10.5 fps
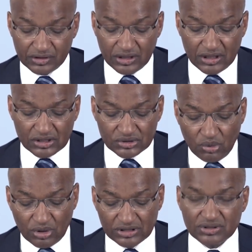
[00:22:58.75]
So
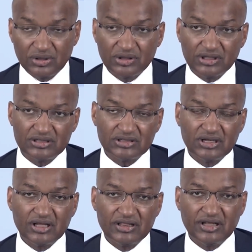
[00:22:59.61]
what is all this?
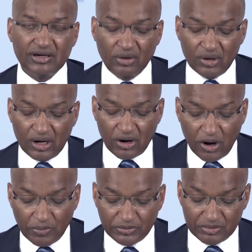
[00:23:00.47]
The lower
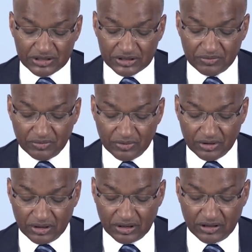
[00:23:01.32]
optimism,
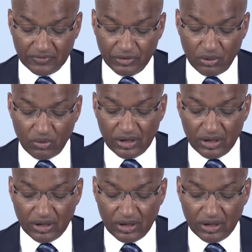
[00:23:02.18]
one